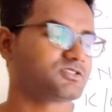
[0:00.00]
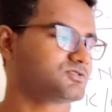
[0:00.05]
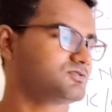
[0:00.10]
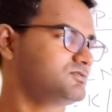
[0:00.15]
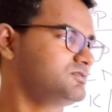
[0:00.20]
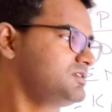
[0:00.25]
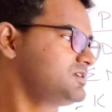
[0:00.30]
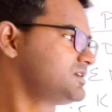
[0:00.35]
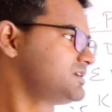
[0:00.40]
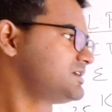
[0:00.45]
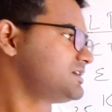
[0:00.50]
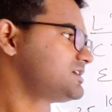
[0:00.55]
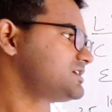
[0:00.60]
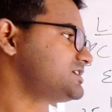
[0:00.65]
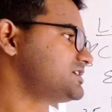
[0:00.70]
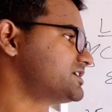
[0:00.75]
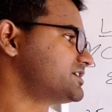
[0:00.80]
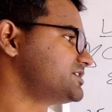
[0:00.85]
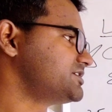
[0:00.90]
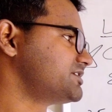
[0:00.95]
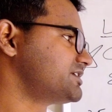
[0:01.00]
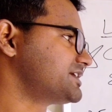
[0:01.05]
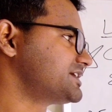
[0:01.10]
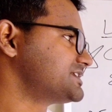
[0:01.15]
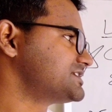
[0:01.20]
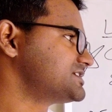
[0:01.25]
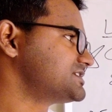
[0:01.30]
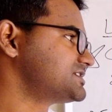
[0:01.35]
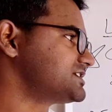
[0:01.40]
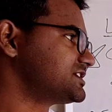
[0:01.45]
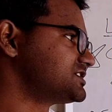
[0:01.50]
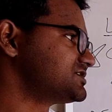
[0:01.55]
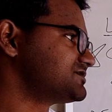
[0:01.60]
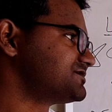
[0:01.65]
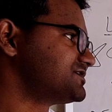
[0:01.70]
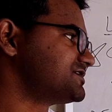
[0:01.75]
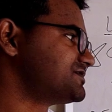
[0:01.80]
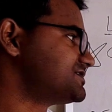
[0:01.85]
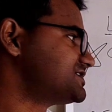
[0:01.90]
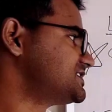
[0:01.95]
So here you are getting 10 to
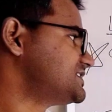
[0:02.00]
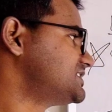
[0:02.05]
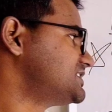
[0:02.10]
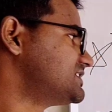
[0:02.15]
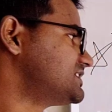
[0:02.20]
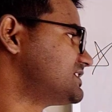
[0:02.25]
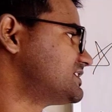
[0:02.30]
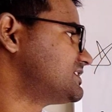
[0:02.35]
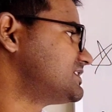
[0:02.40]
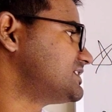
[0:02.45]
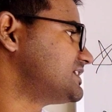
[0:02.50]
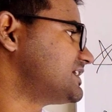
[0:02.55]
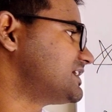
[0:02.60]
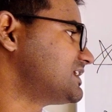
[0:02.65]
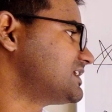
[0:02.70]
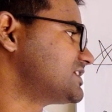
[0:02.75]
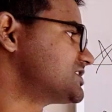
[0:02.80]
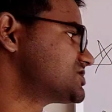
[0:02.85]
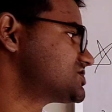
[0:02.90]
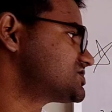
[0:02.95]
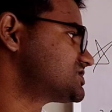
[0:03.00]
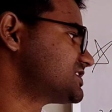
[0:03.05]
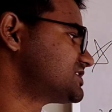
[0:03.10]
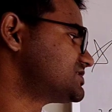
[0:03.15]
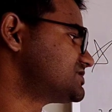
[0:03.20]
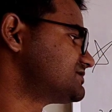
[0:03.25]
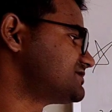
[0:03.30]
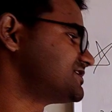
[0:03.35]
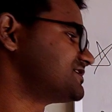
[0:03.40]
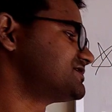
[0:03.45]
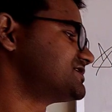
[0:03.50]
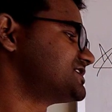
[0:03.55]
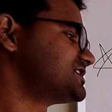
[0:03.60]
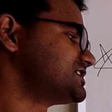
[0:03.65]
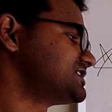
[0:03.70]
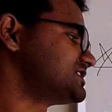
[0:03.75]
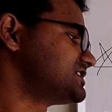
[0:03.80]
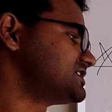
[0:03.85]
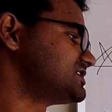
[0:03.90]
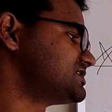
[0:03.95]
15 in English, 10 to
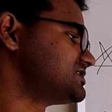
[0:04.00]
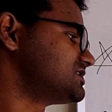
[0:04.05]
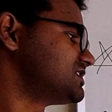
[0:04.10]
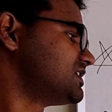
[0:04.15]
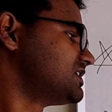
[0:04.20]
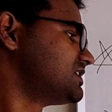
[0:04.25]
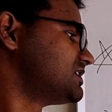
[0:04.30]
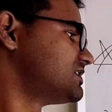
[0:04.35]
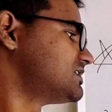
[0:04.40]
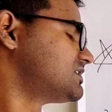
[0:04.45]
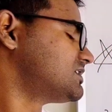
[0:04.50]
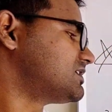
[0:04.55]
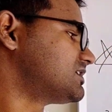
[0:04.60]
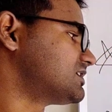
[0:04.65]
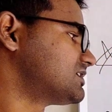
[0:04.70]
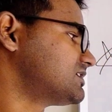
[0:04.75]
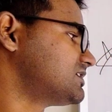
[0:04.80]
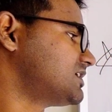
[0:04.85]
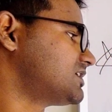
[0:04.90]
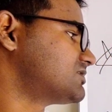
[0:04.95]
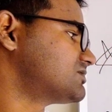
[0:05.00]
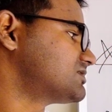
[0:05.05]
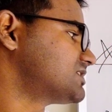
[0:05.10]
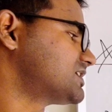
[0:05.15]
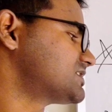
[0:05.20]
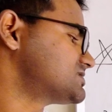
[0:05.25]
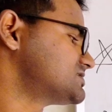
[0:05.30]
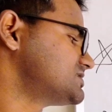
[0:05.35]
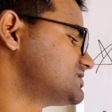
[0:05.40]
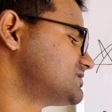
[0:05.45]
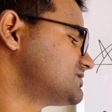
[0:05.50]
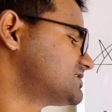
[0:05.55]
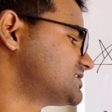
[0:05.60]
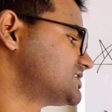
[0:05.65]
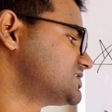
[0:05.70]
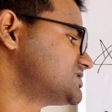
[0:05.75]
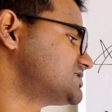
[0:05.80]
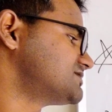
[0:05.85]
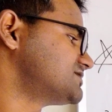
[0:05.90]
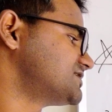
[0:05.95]
15 in Garo Khasi,
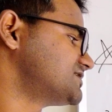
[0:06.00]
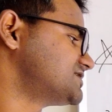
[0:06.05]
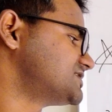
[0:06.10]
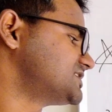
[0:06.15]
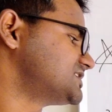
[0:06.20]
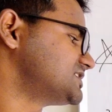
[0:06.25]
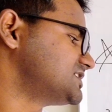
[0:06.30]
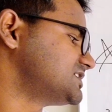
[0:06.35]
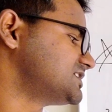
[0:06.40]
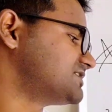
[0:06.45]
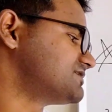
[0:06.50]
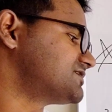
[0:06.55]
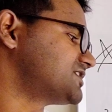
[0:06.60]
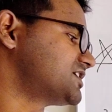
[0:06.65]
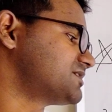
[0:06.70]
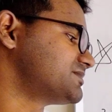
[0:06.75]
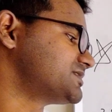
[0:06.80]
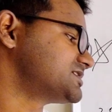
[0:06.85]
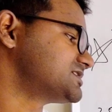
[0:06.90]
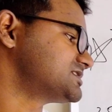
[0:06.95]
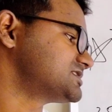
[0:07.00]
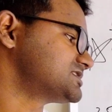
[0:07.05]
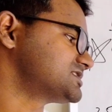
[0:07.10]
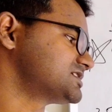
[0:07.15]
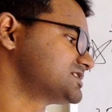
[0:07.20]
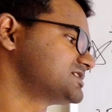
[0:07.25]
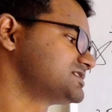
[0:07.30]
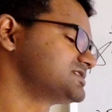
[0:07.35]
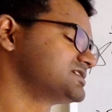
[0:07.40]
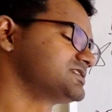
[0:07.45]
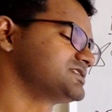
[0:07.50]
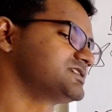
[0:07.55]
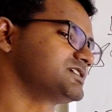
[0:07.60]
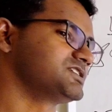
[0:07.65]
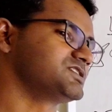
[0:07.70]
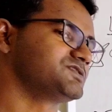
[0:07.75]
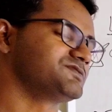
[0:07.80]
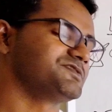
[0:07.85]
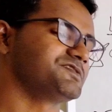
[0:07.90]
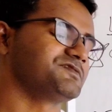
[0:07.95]
10 to 15 in environmental studies, and
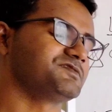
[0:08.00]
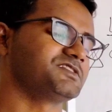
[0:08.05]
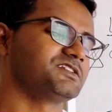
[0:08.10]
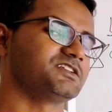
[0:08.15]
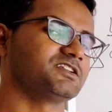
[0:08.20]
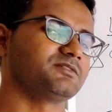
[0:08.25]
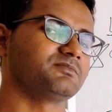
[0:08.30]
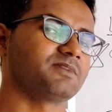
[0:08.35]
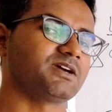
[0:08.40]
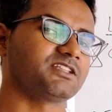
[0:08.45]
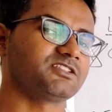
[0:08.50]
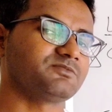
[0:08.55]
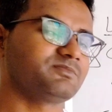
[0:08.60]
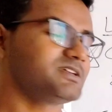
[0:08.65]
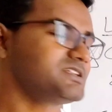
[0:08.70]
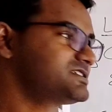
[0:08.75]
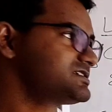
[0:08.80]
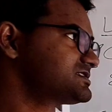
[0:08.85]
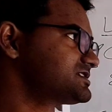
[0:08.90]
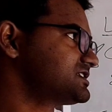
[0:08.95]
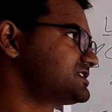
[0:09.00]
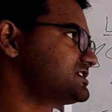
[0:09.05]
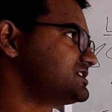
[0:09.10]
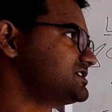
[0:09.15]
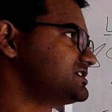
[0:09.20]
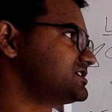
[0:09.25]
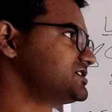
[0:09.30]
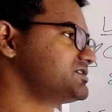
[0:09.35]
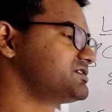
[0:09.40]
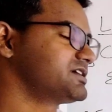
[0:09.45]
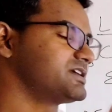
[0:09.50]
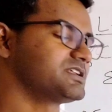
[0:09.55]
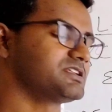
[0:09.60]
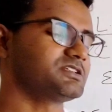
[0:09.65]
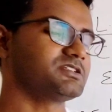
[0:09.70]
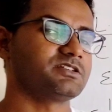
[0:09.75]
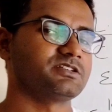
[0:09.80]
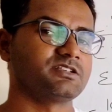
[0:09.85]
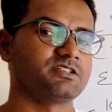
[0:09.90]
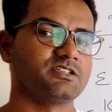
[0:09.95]
10 to 15 in mathematics, and here you are
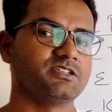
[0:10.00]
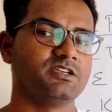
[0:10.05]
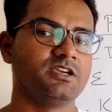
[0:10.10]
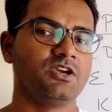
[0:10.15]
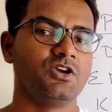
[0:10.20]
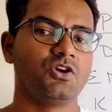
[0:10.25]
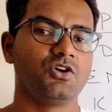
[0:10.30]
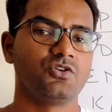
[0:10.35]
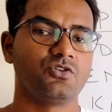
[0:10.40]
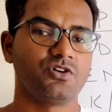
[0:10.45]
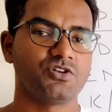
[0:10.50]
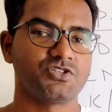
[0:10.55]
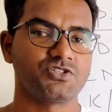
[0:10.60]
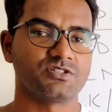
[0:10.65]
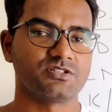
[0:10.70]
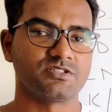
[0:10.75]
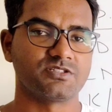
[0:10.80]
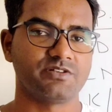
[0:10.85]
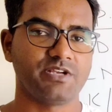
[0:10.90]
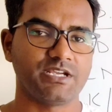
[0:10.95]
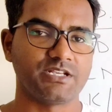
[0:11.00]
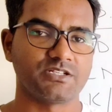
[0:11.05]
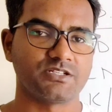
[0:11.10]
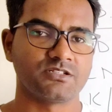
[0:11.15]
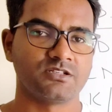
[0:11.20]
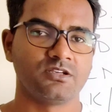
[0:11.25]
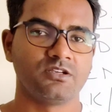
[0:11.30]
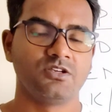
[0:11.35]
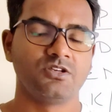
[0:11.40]
getting 30 questions, right?